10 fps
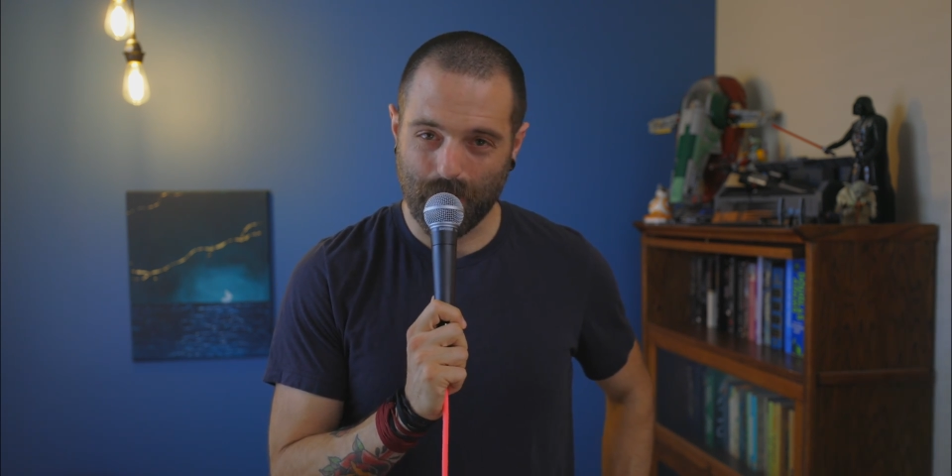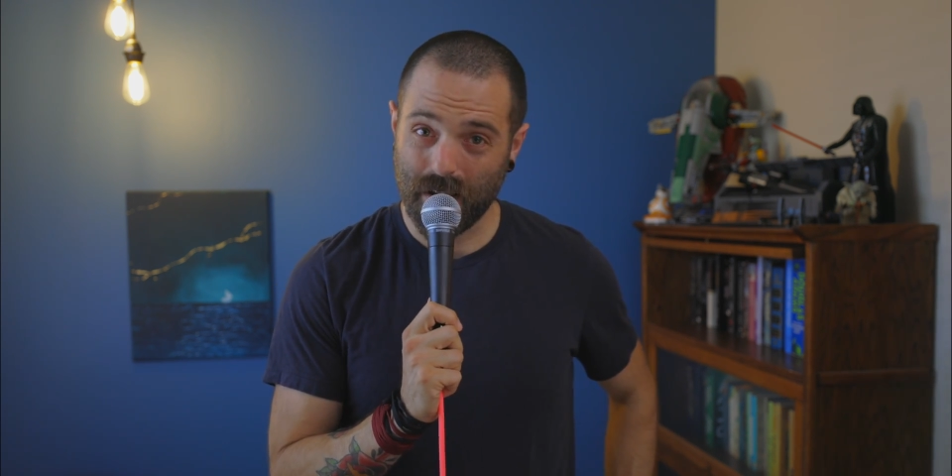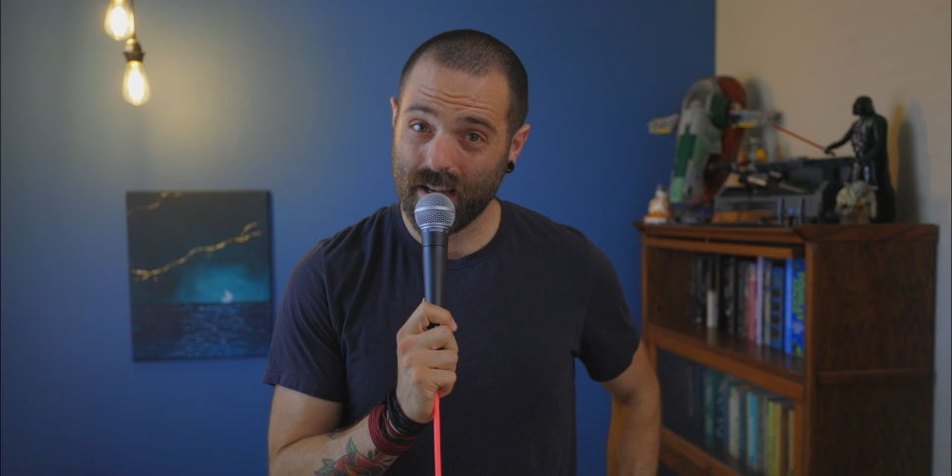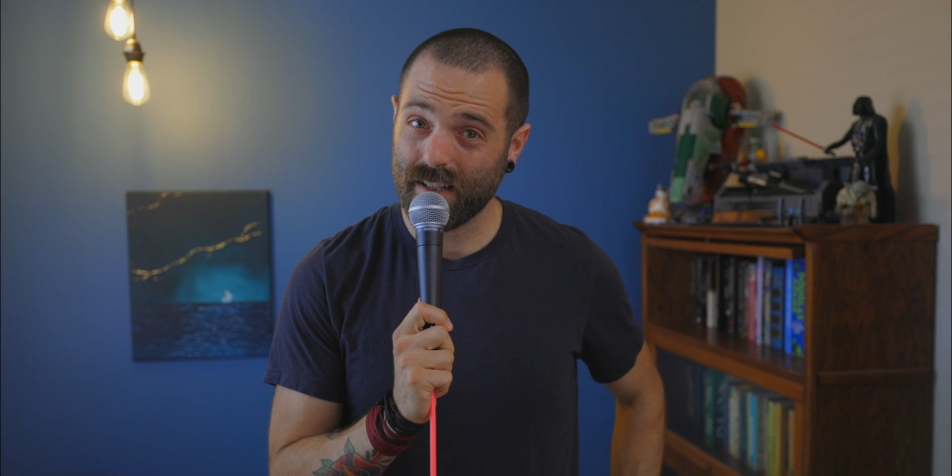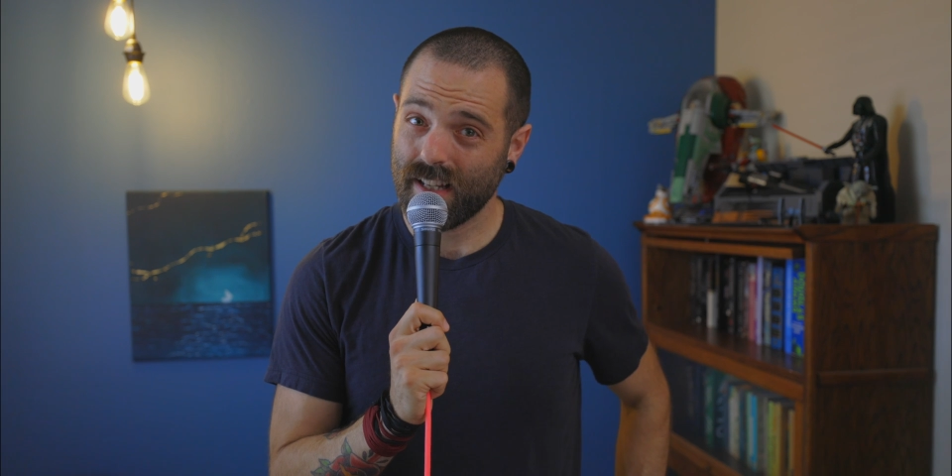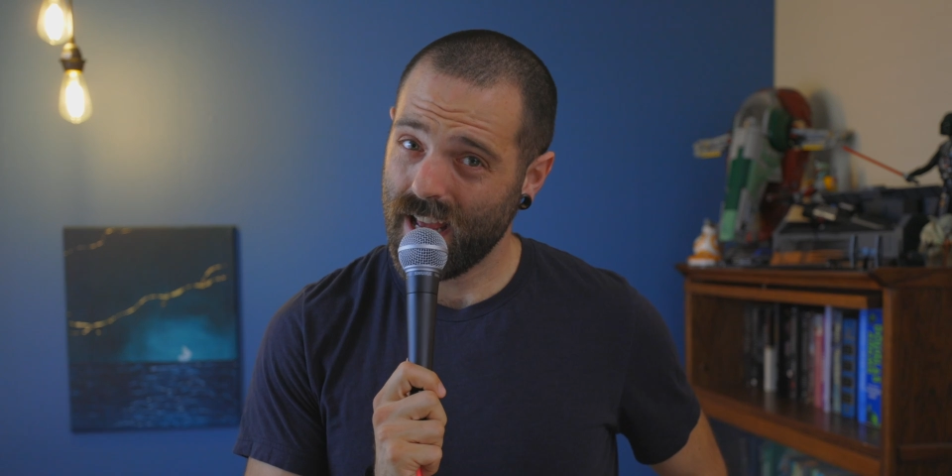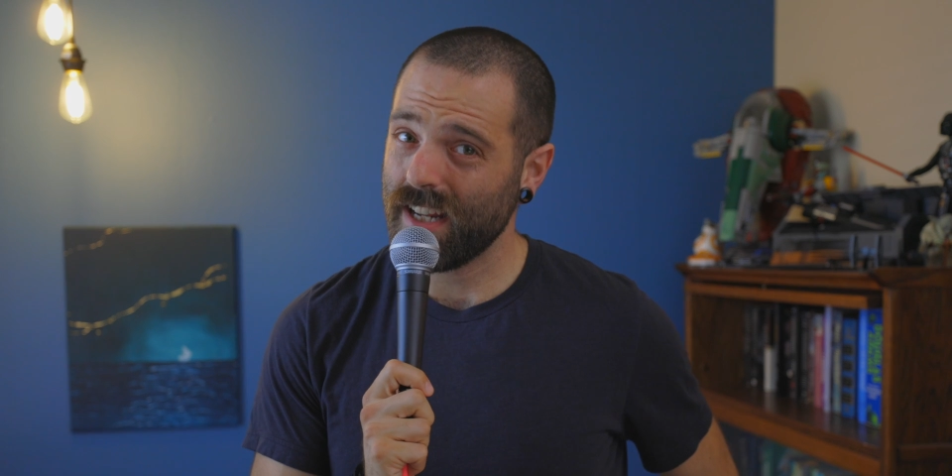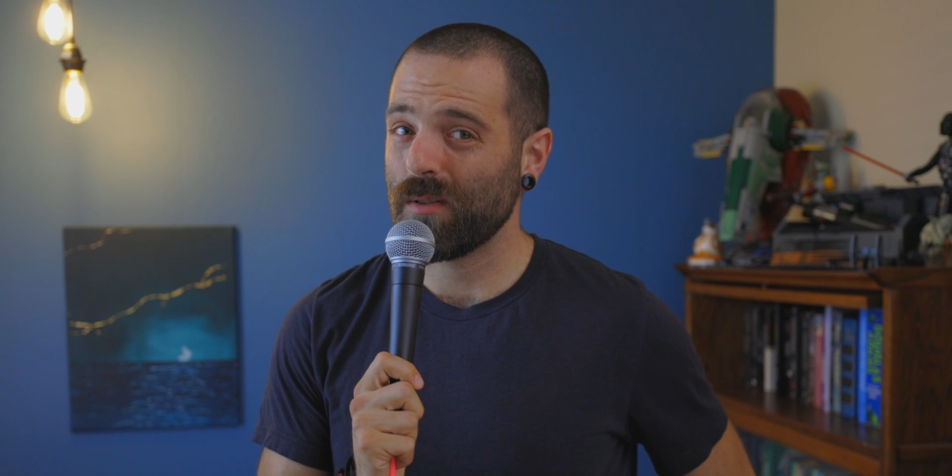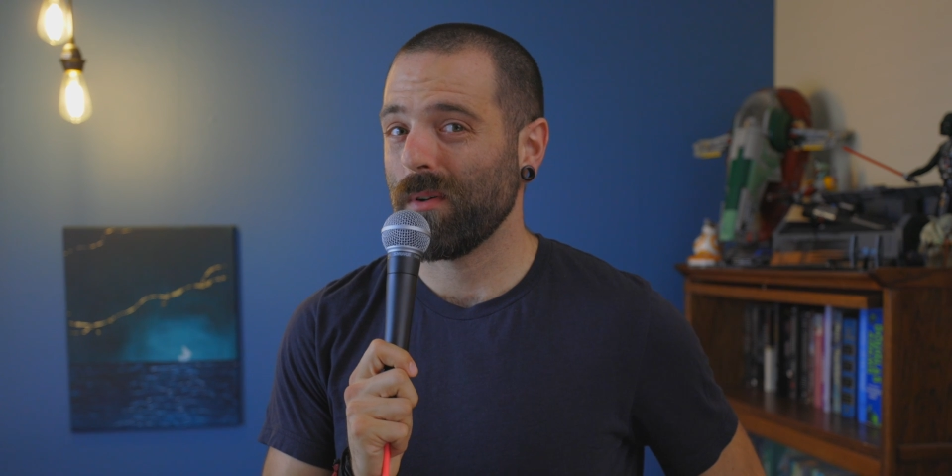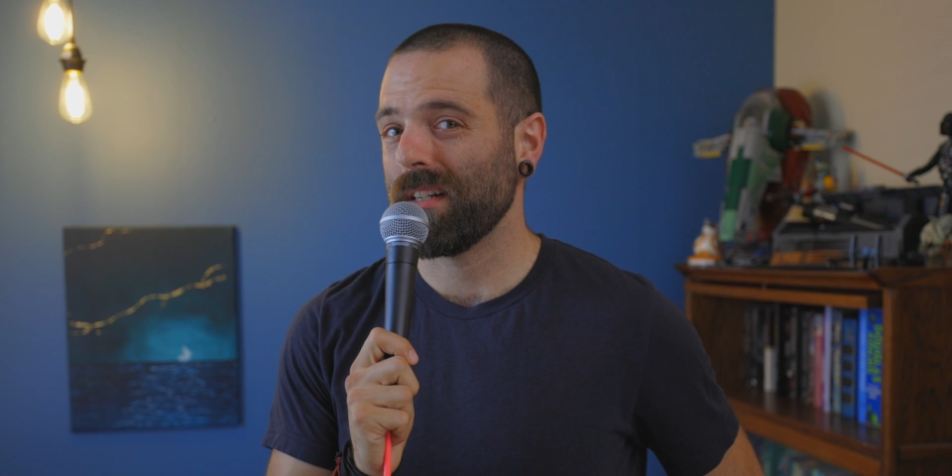because that
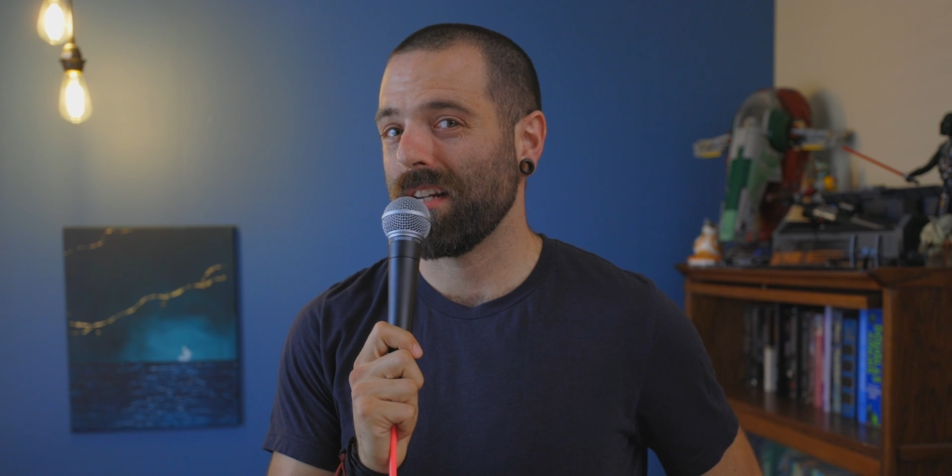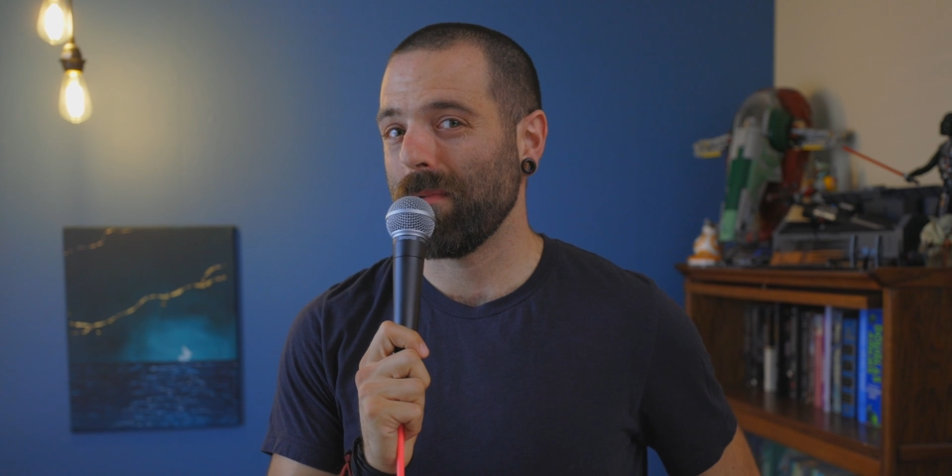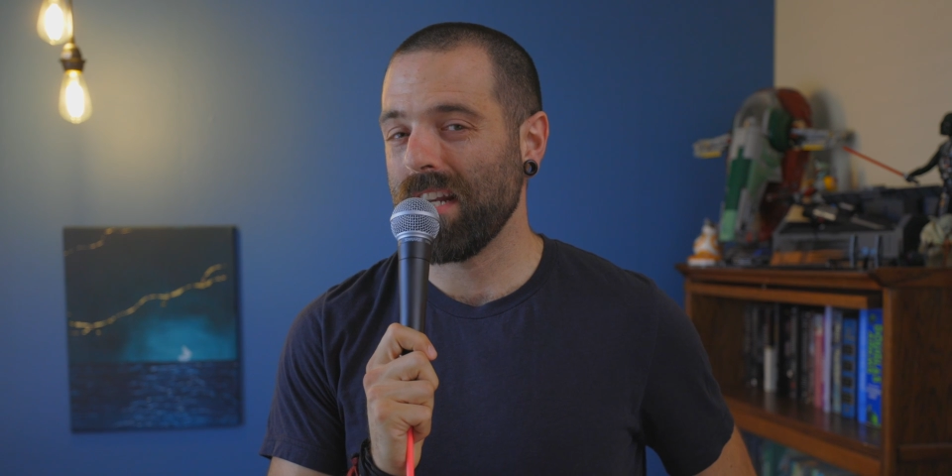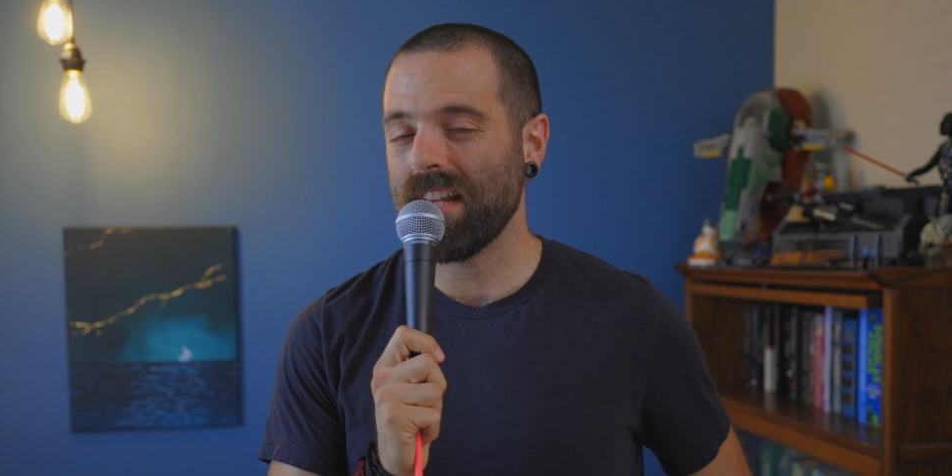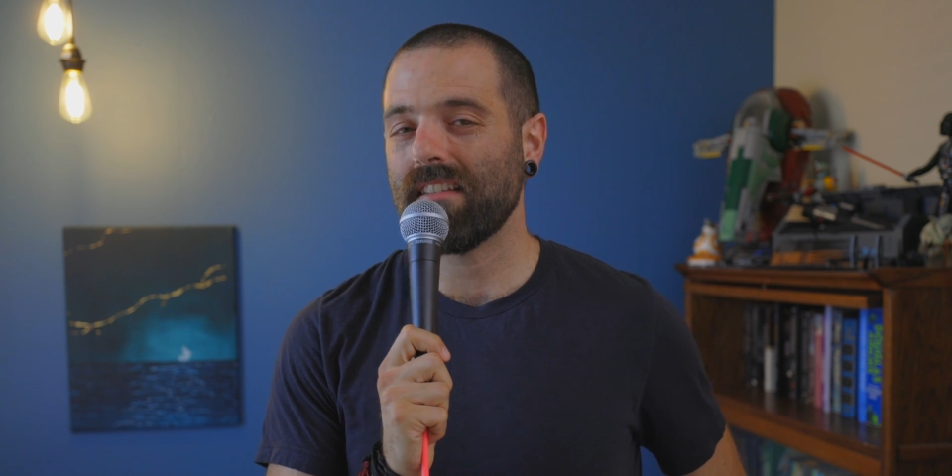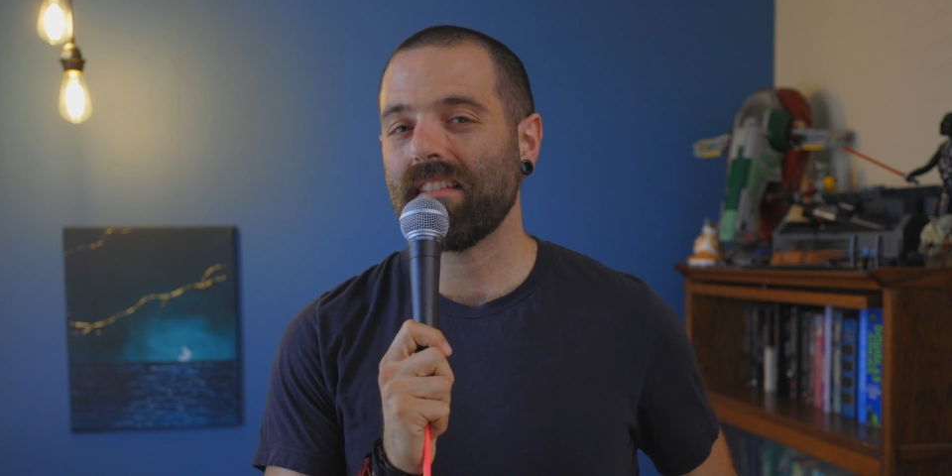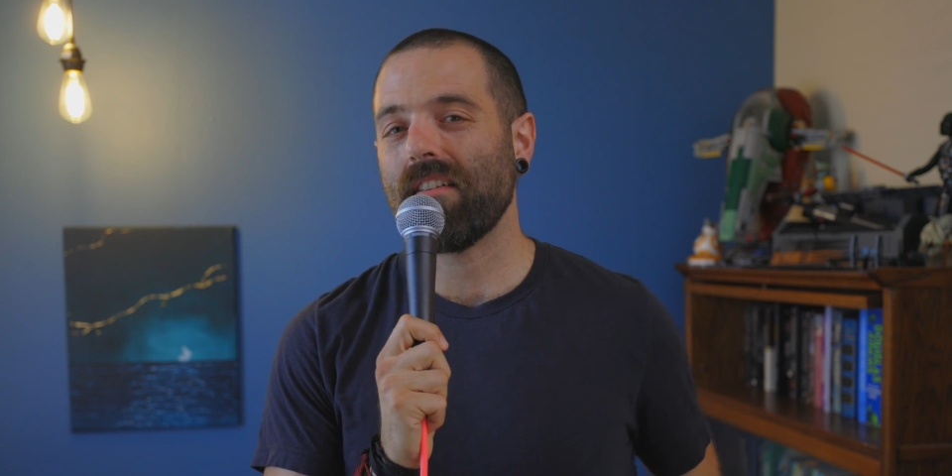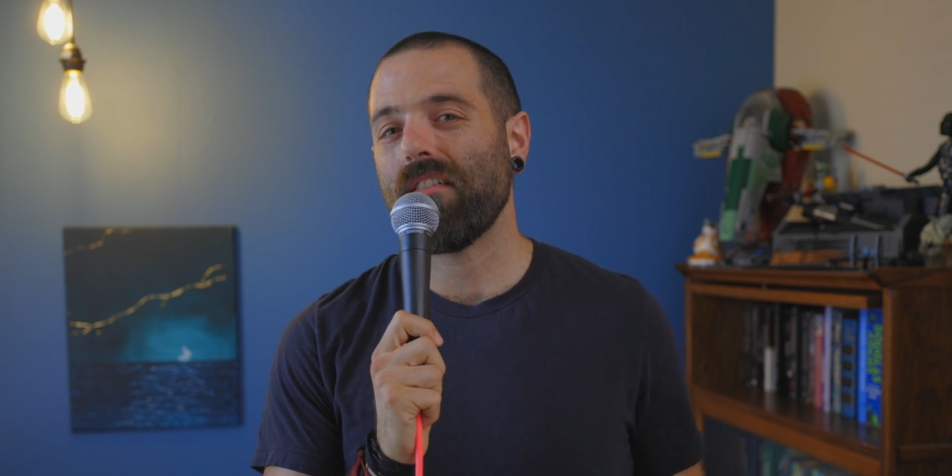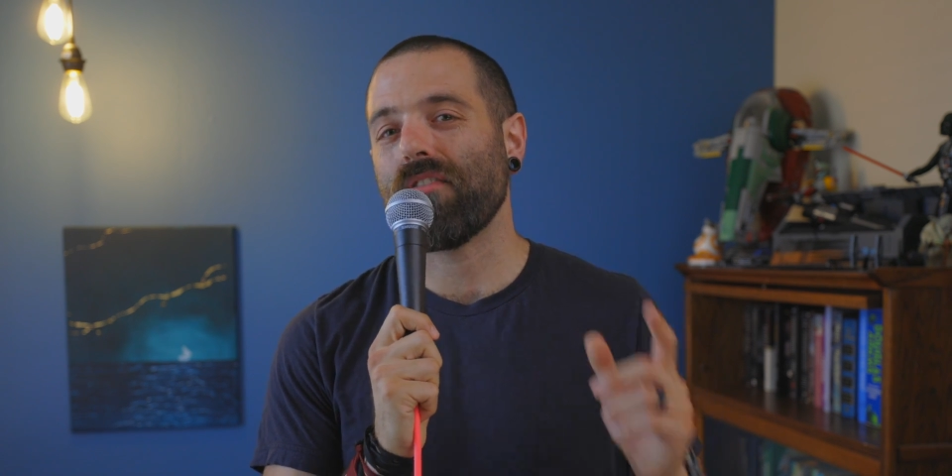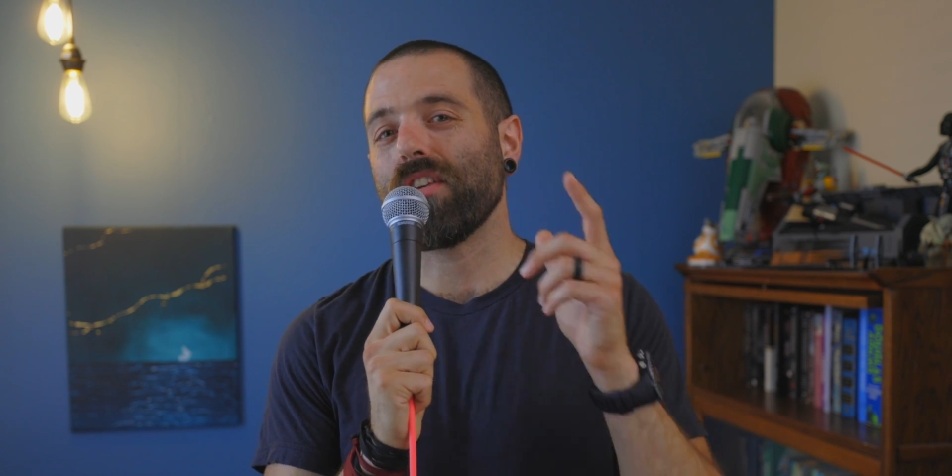is what is going to be
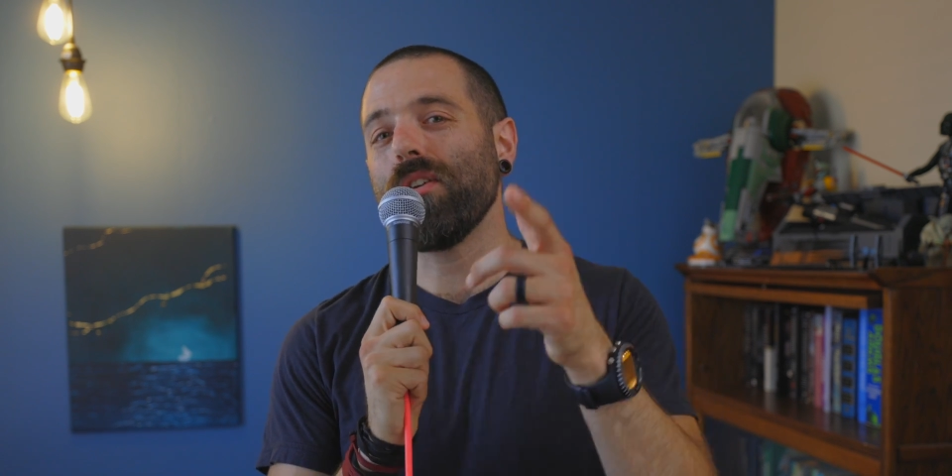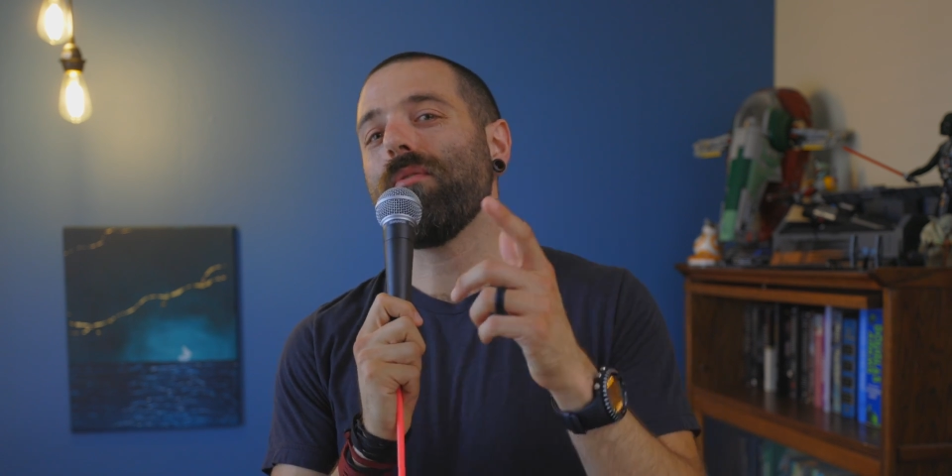necessary for you